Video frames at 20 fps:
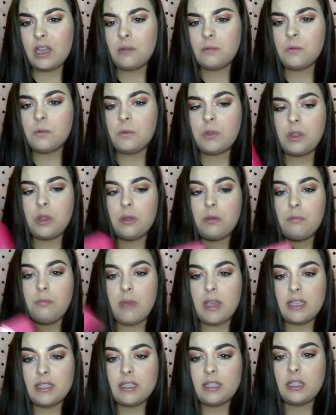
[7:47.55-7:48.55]
comes with
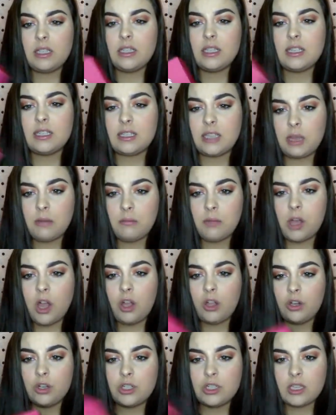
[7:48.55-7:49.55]
basically the same
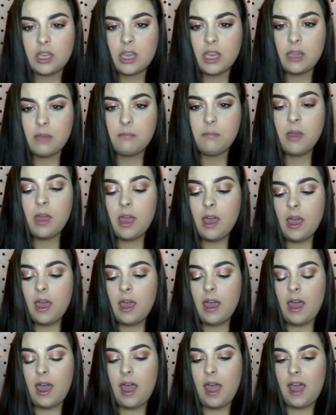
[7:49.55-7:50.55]
color scheme
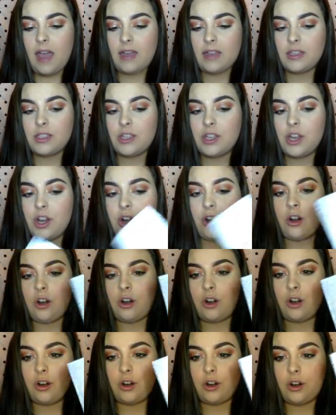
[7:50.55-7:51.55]
as
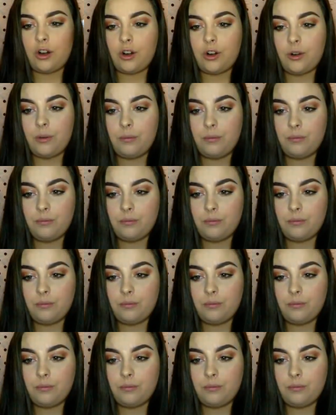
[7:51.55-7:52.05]
her